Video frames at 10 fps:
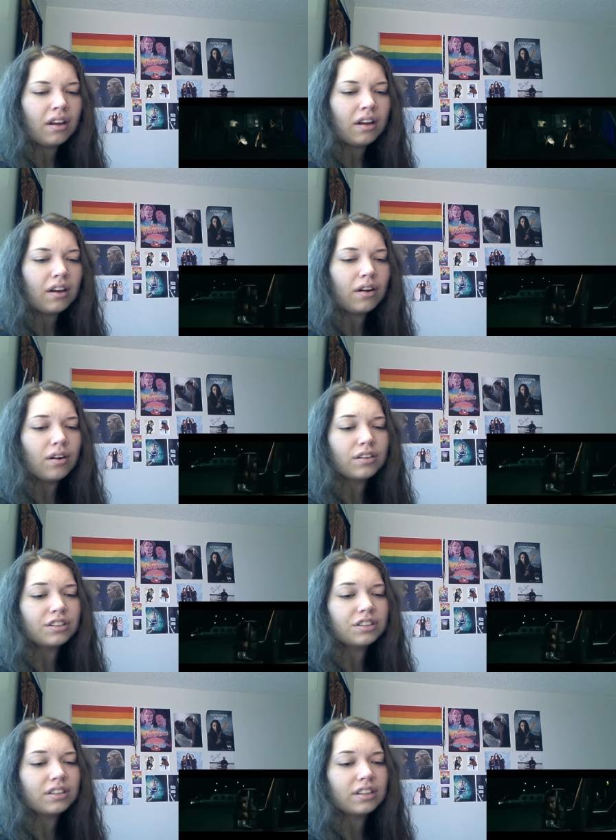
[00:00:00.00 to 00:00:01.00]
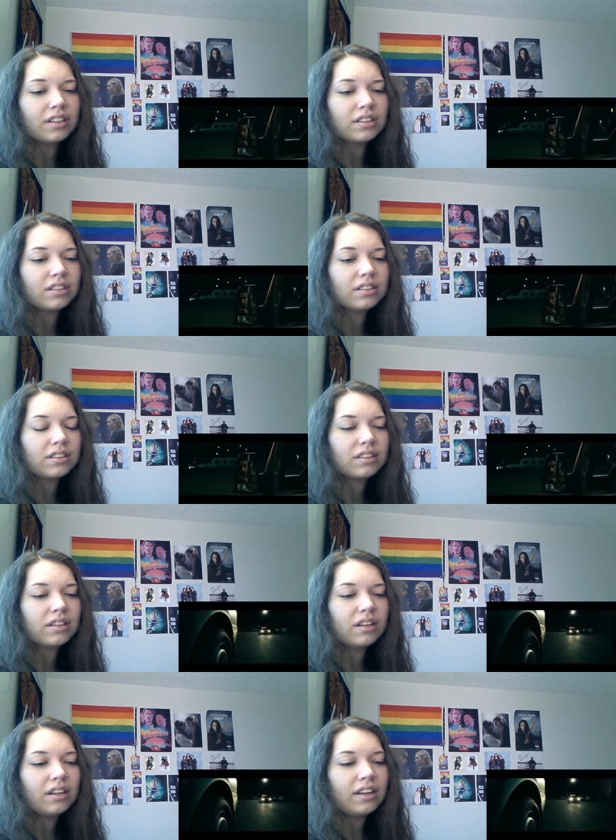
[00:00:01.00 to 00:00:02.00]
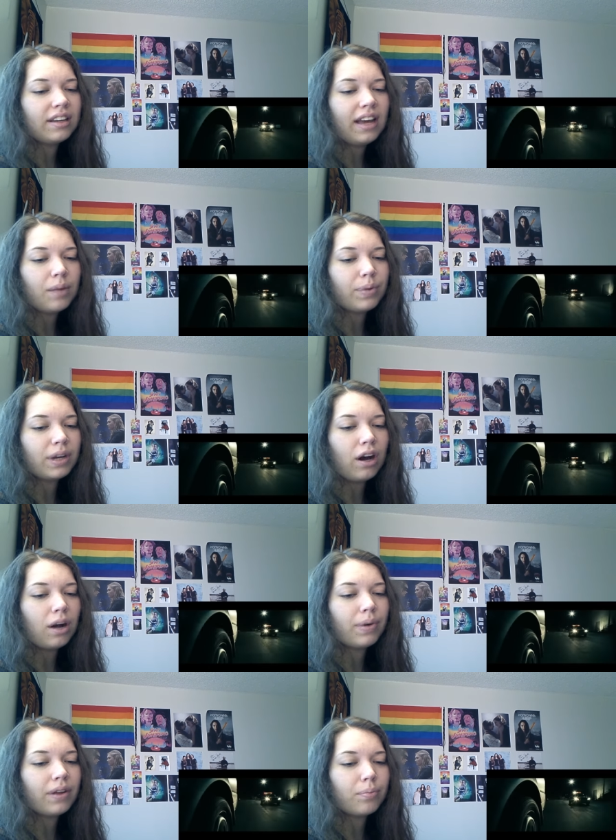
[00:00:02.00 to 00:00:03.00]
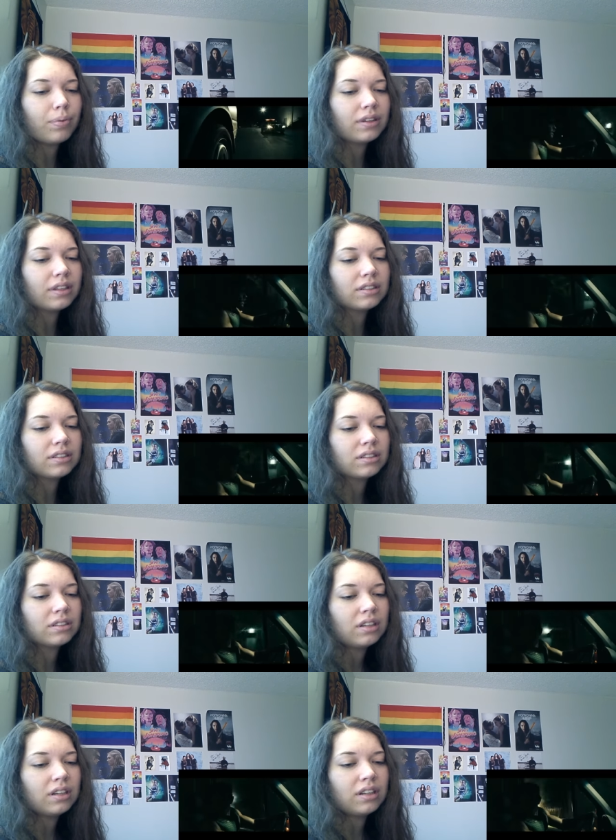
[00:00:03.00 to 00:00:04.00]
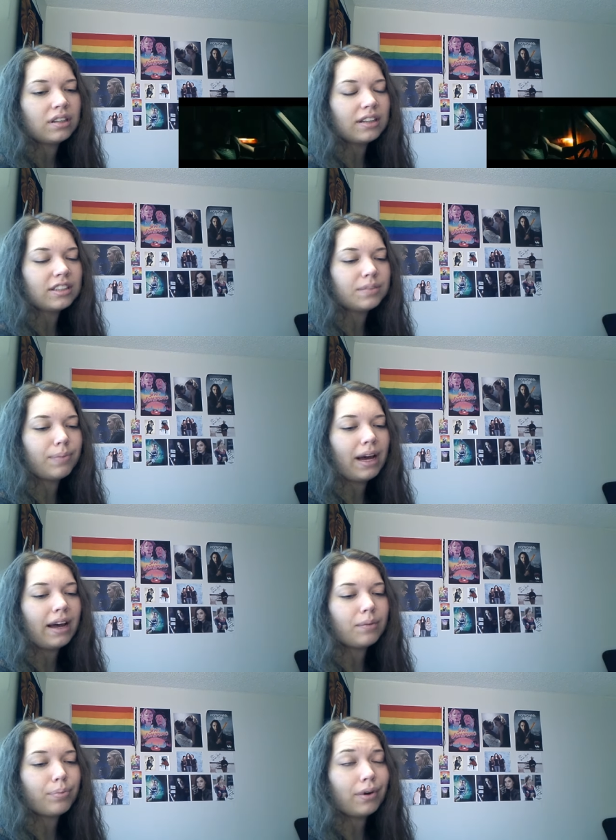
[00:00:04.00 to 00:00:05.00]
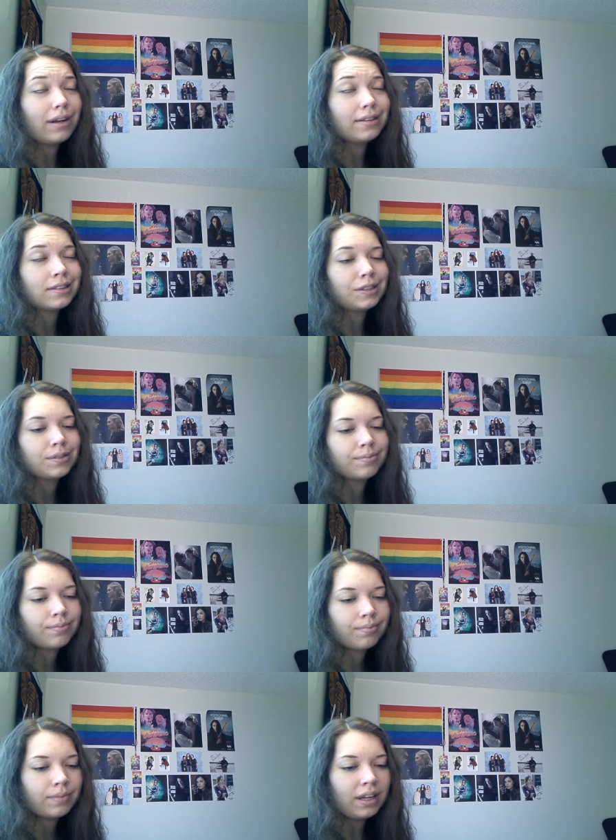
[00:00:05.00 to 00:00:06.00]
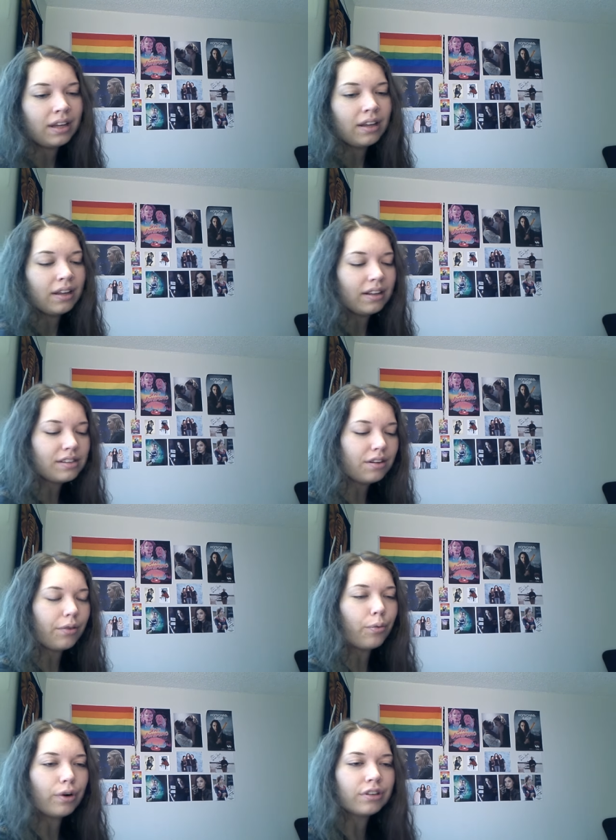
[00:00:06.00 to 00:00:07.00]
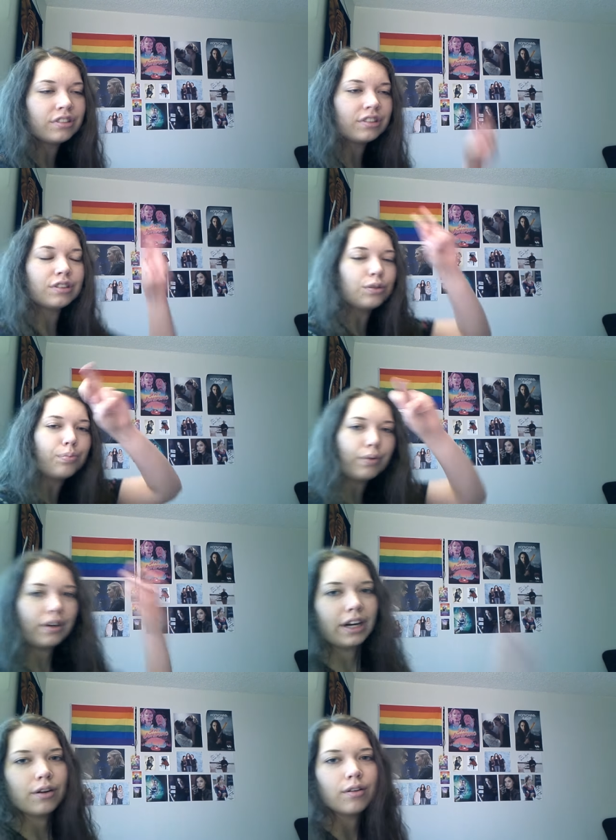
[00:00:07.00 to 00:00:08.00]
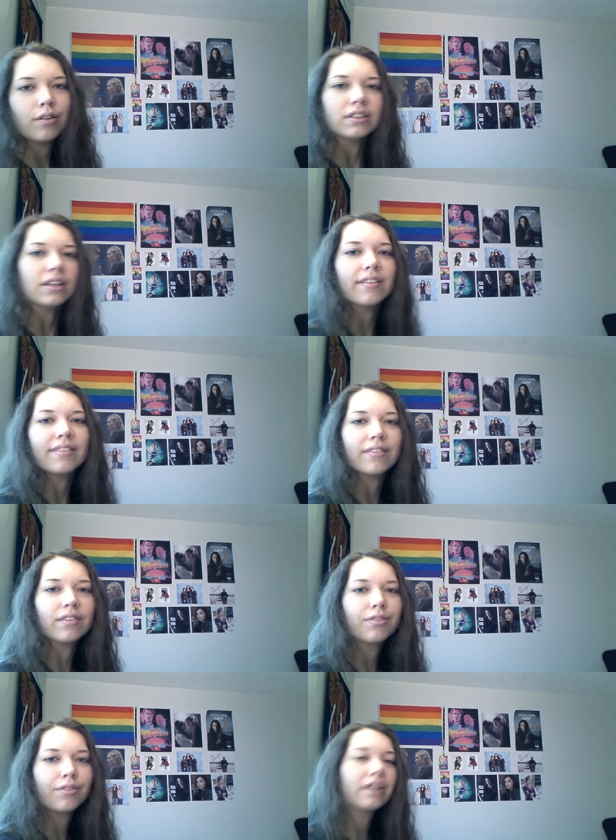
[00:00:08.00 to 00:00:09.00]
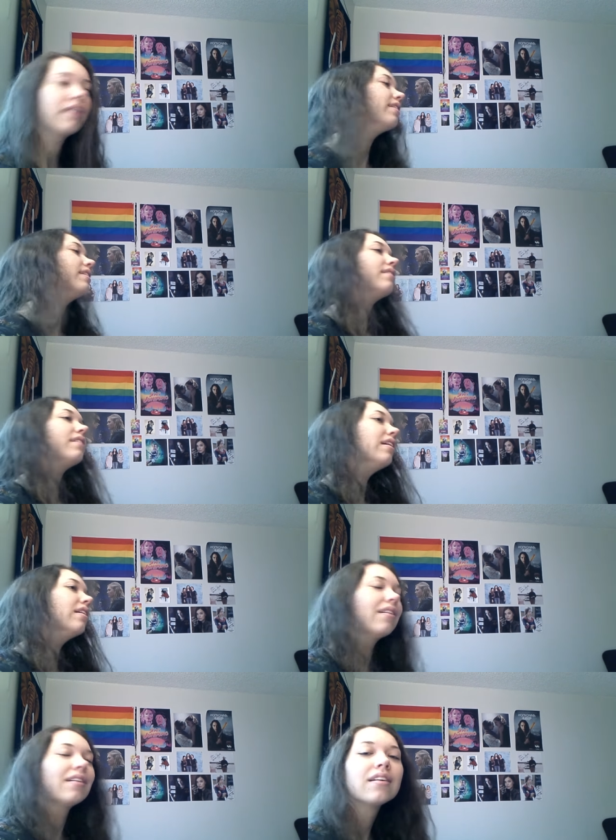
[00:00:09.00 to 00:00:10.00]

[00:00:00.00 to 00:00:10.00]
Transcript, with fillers: Oh, jeez. He can't be caught by the police. That means That's bad press. They're the worst superheroes I've ever freaking seen.